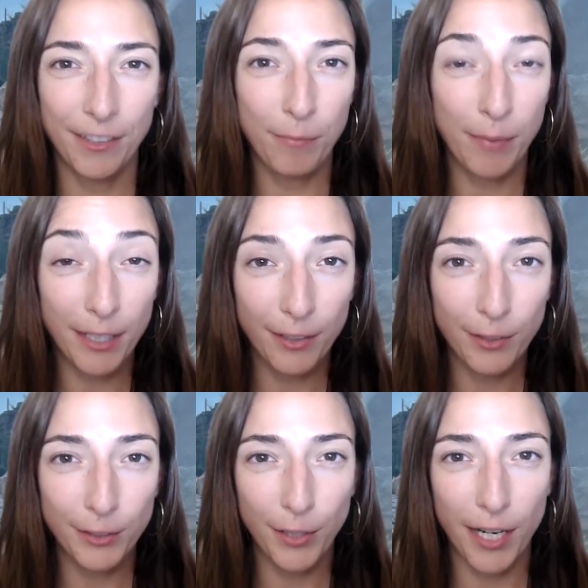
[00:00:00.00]
Be
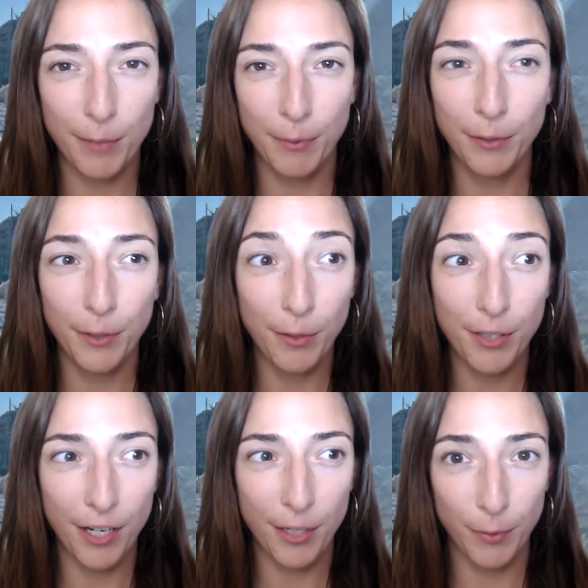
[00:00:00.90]
close to a hospital, know which
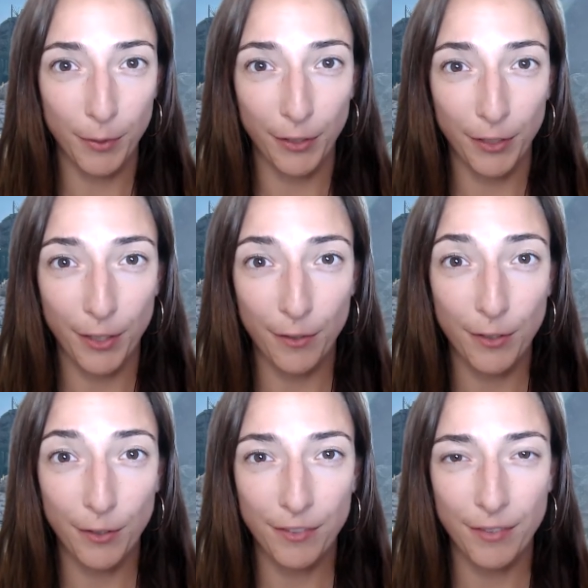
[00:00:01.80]
hospital you're going to go
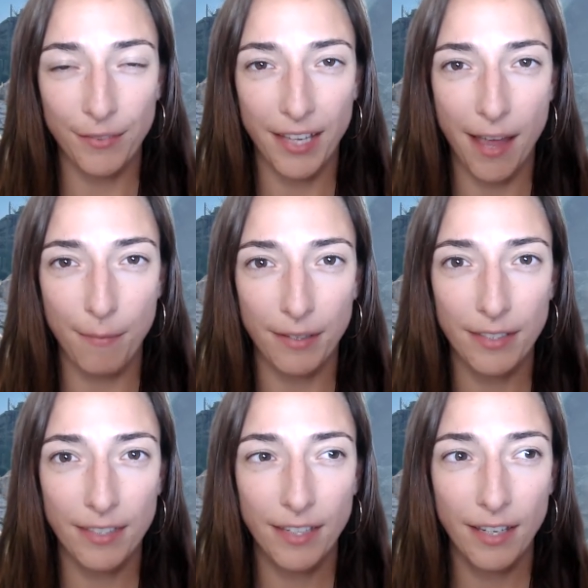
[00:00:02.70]
to if something
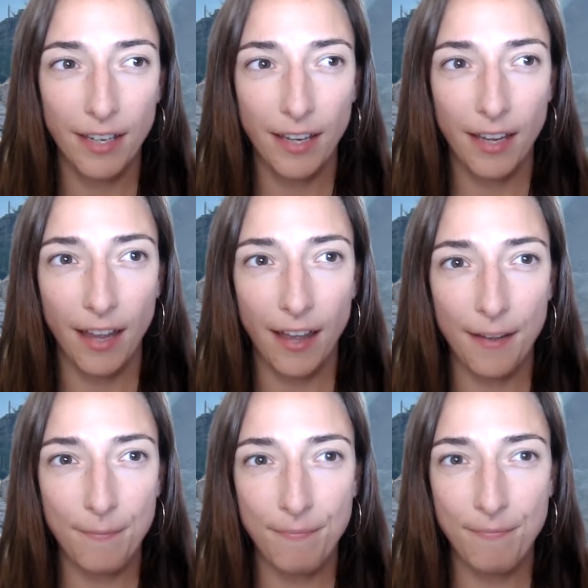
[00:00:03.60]
happens.
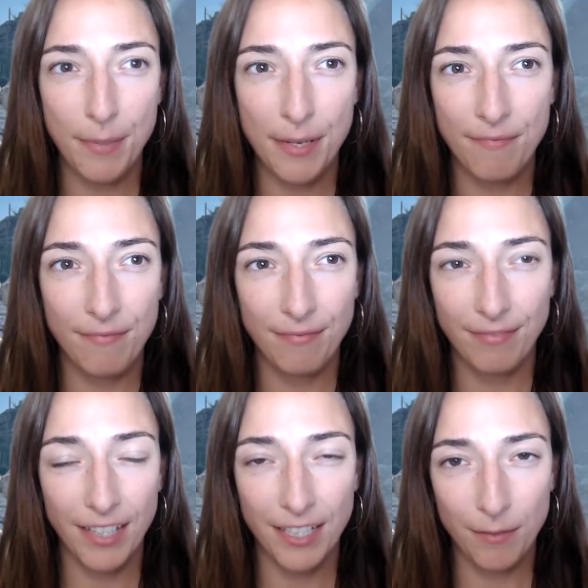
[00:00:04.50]
But
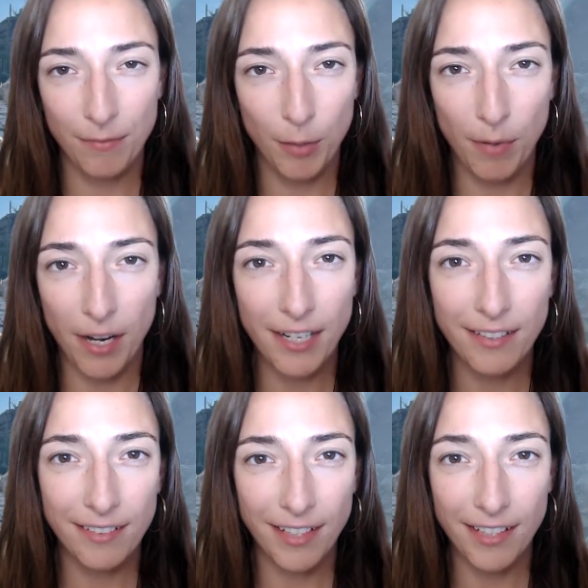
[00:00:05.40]
it's, your body
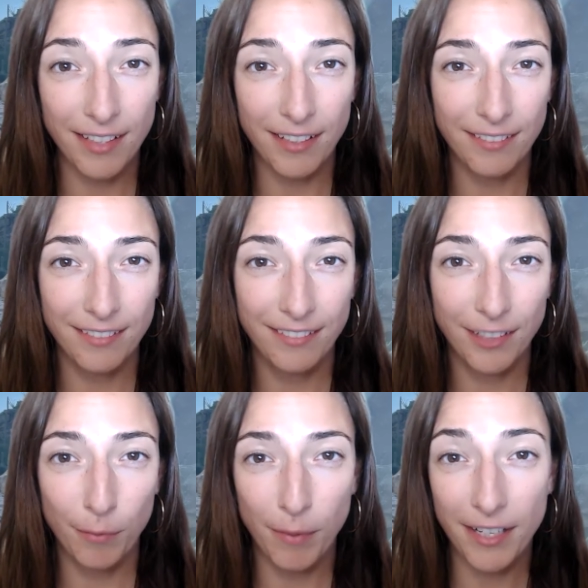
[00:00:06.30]
does it.
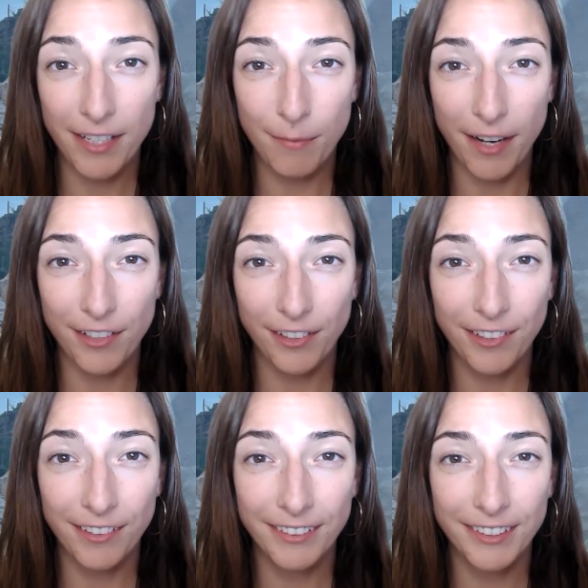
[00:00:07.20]
Your body is
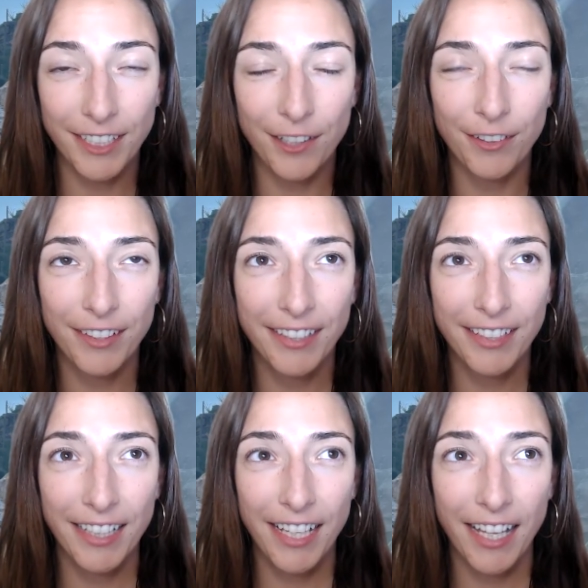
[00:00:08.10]
magical. So
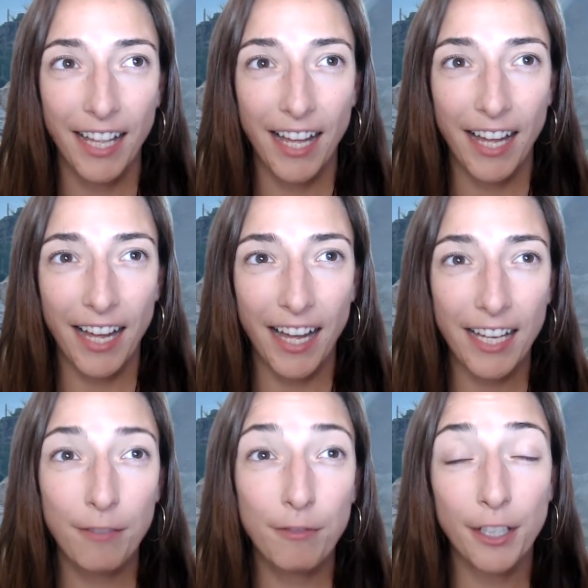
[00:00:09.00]
I
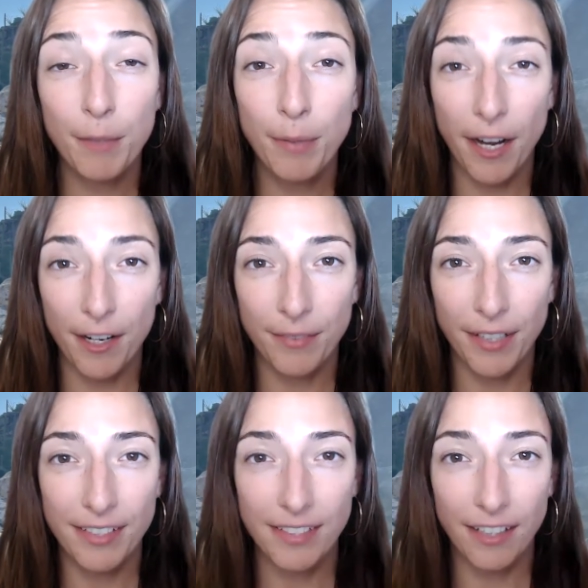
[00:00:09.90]
am very proud of
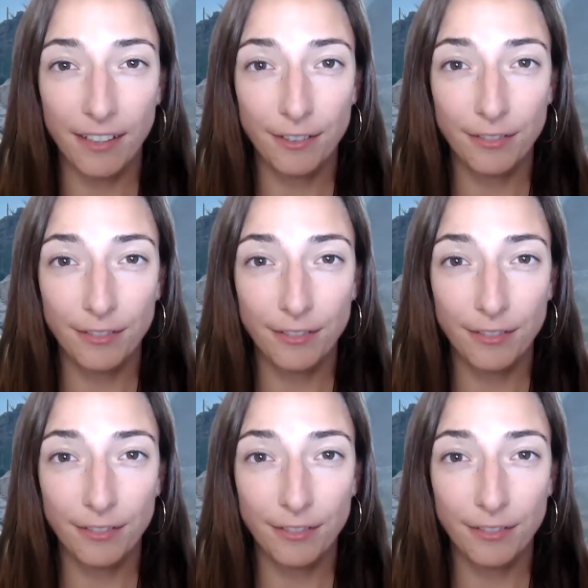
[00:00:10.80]
myself